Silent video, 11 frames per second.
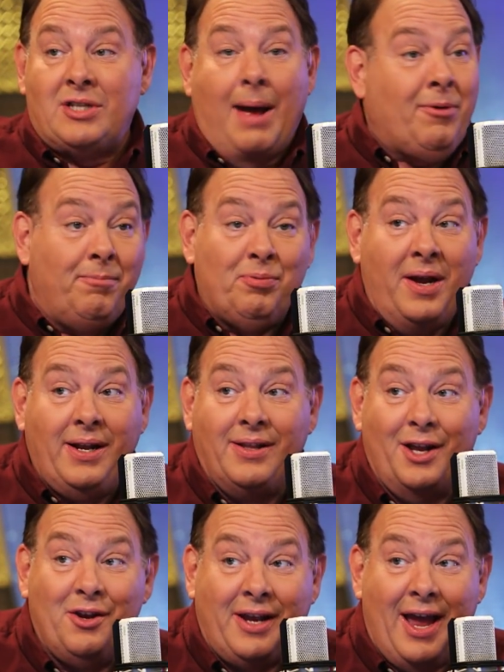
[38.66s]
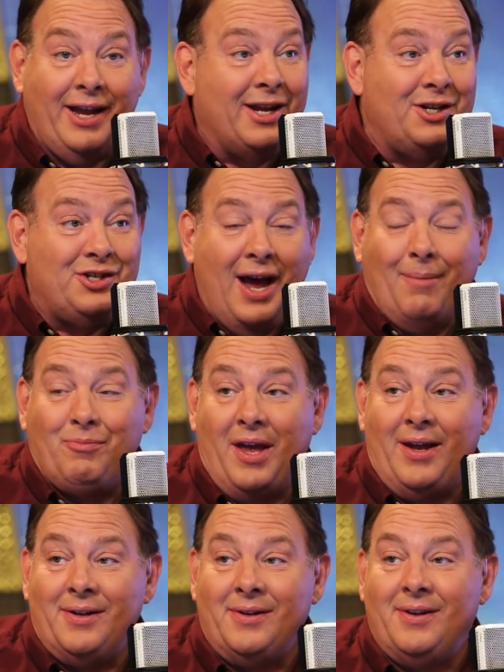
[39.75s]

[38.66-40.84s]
Stop complaining that you can't get a job then.